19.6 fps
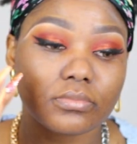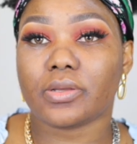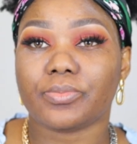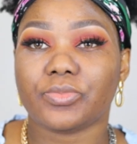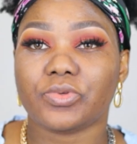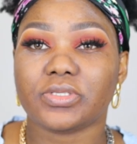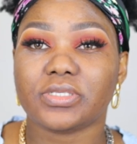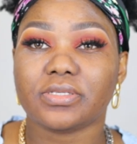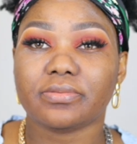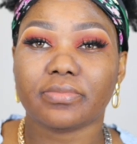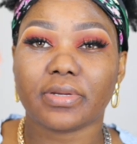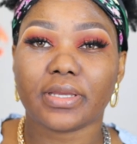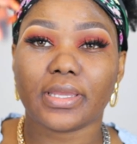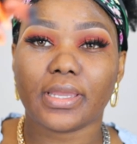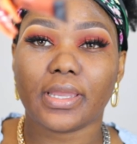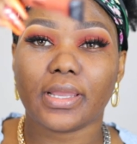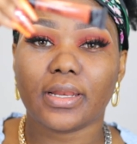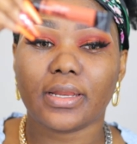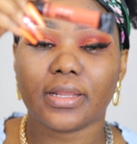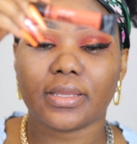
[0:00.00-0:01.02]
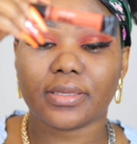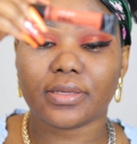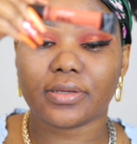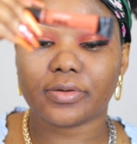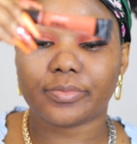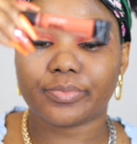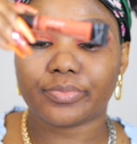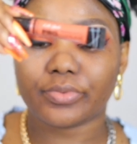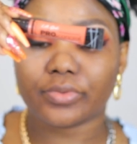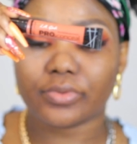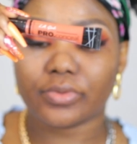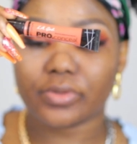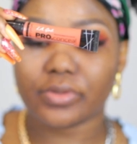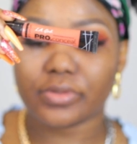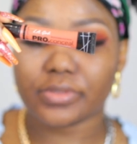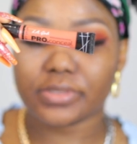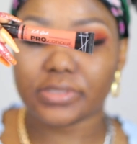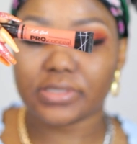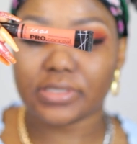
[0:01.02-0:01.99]
Now I'm using my LA Girl Pro
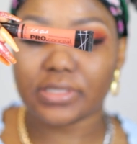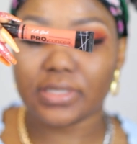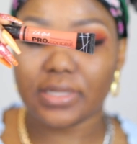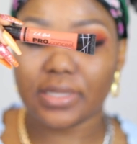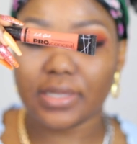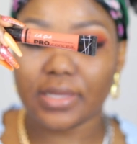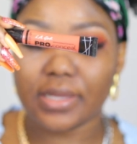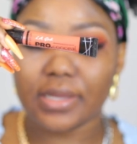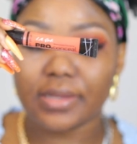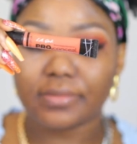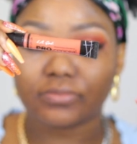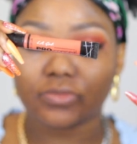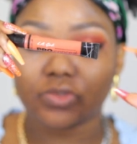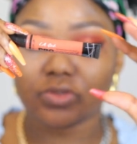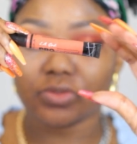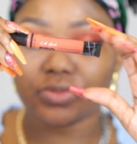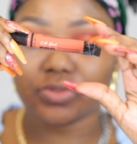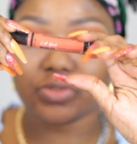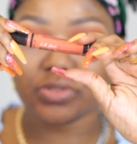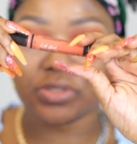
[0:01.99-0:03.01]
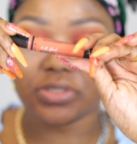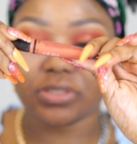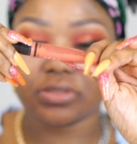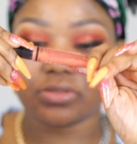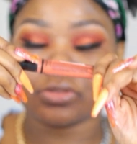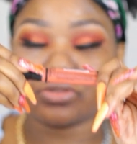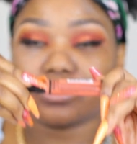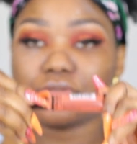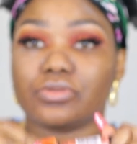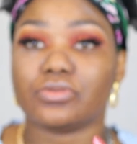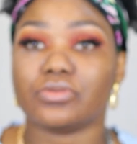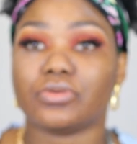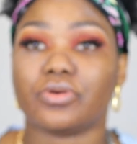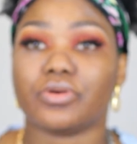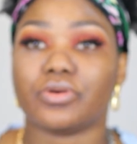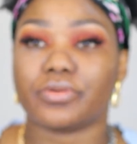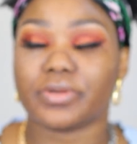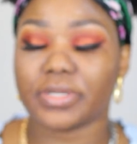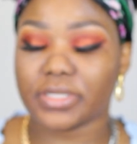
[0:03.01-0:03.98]
concealer. I'm gonna use it to
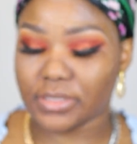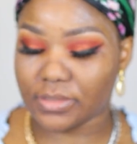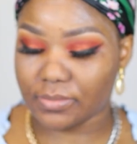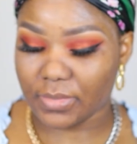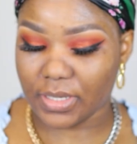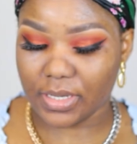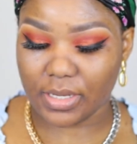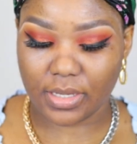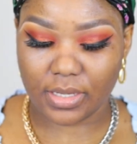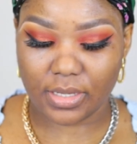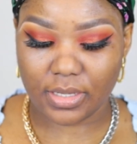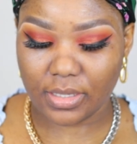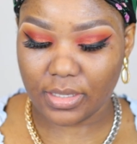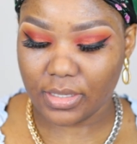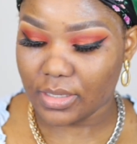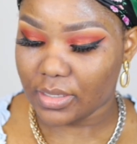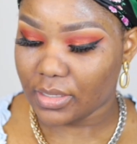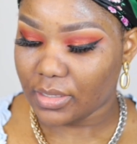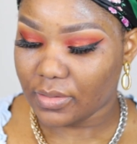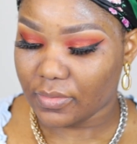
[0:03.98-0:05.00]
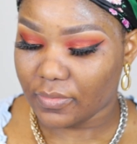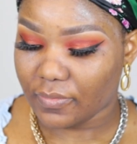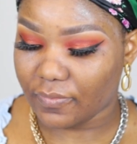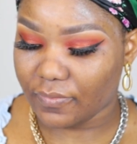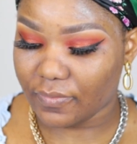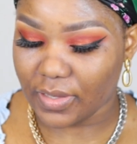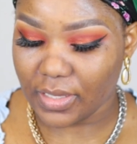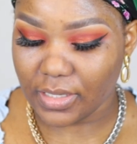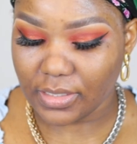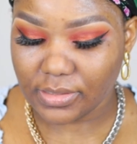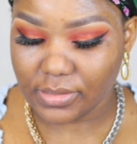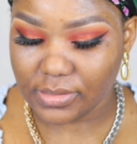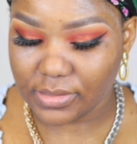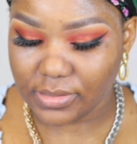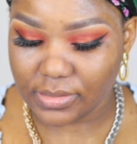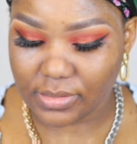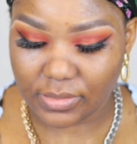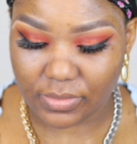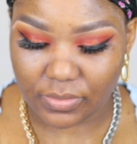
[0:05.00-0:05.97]
correct my
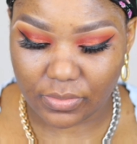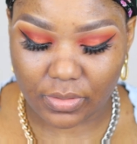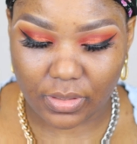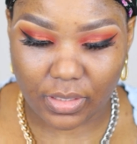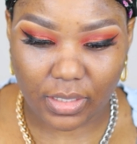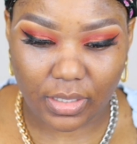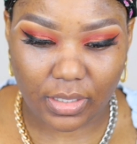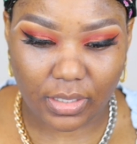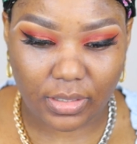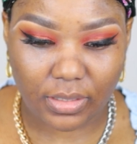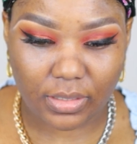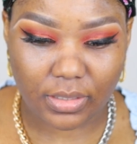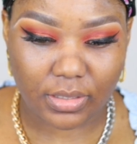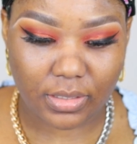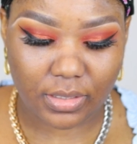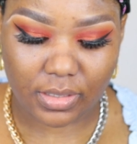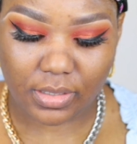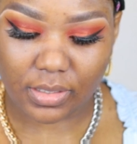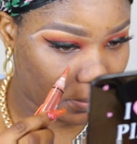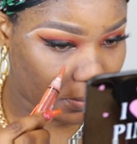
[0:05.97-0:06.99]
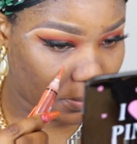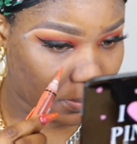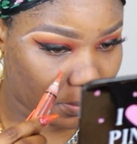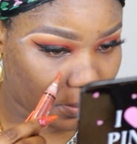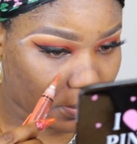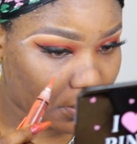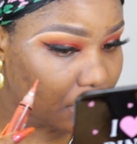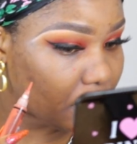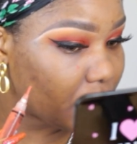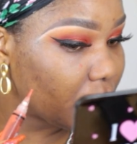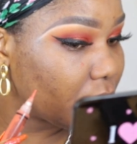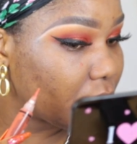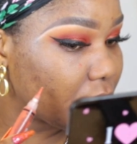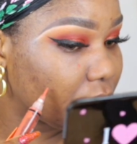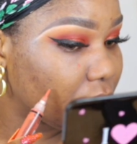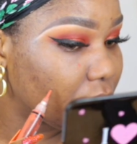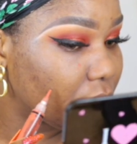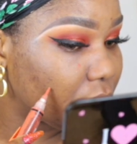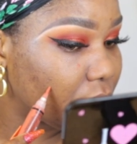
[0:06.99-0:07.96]
face, okay? Be
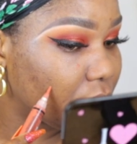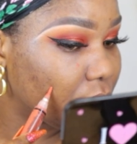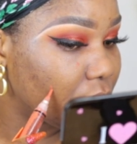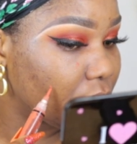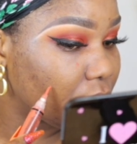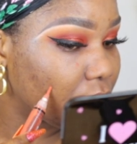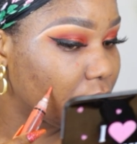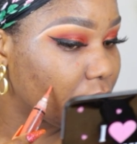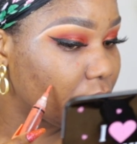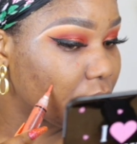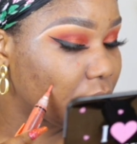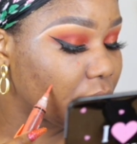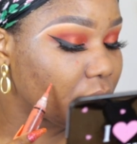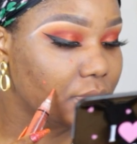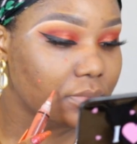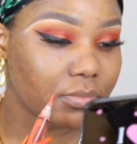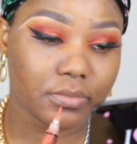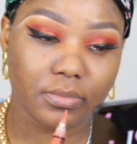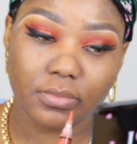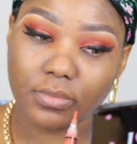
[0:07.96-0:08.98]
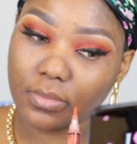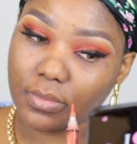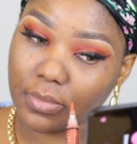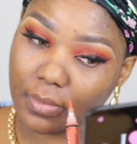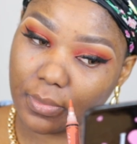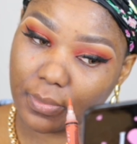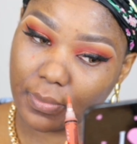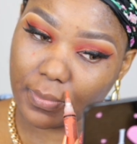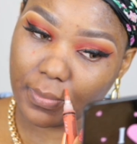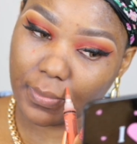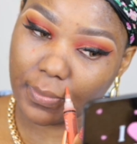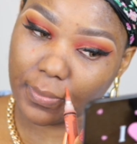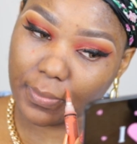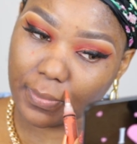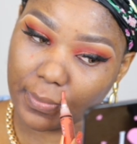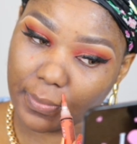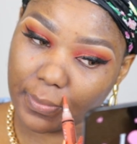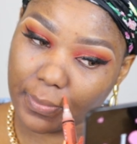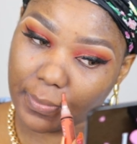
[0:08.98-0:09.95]
alright. These
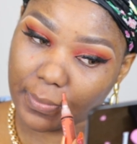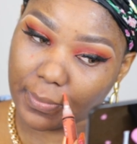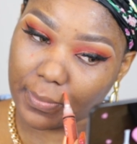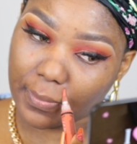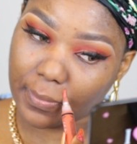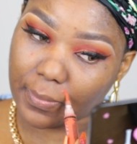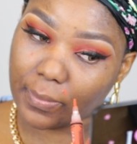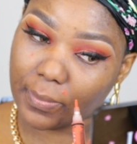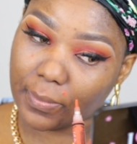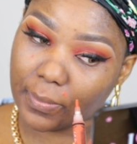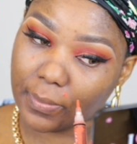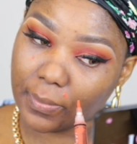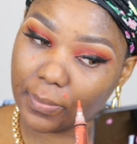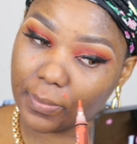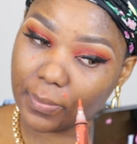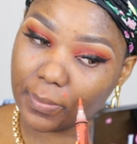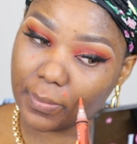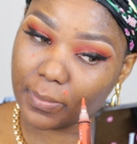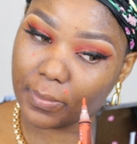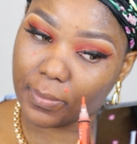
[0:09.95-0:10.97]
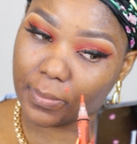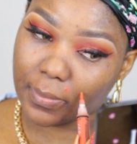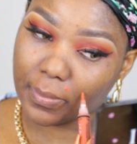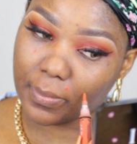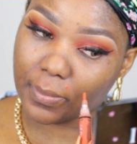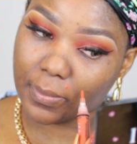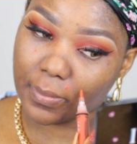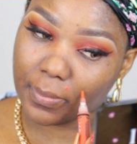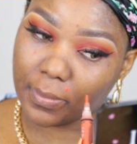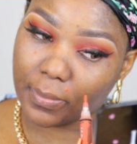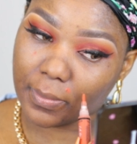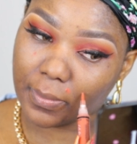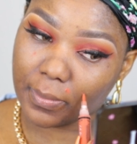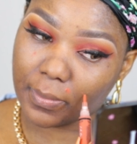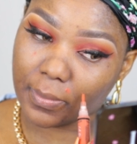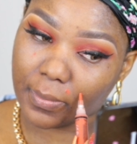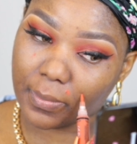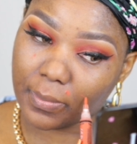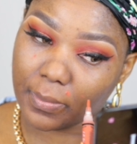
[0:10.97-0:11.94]
holiday wonders will
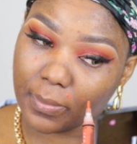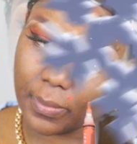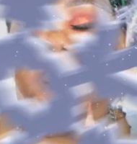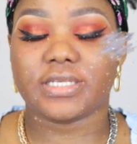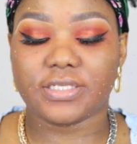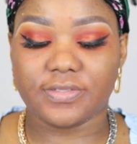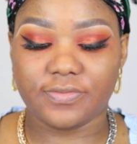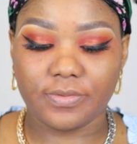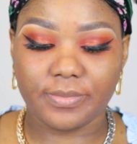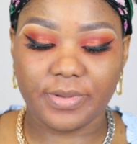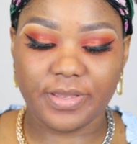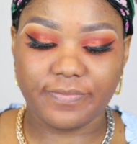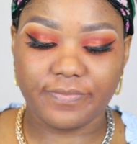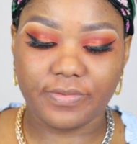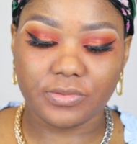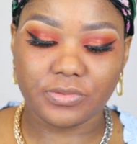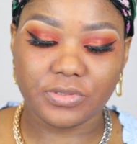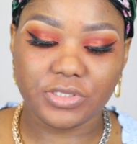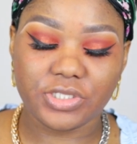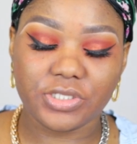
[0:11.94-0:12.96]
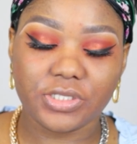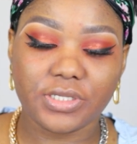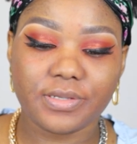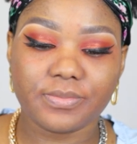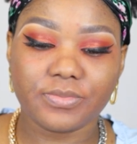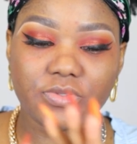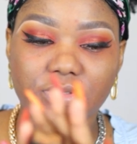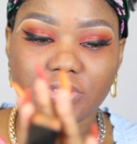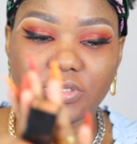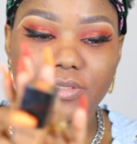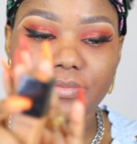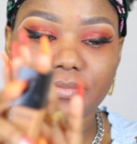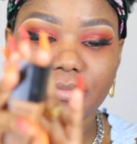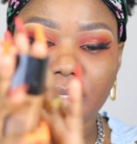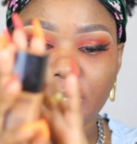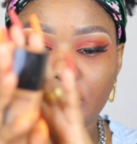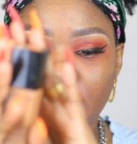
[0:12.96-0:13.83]
open your So guys, for my foundation I'm using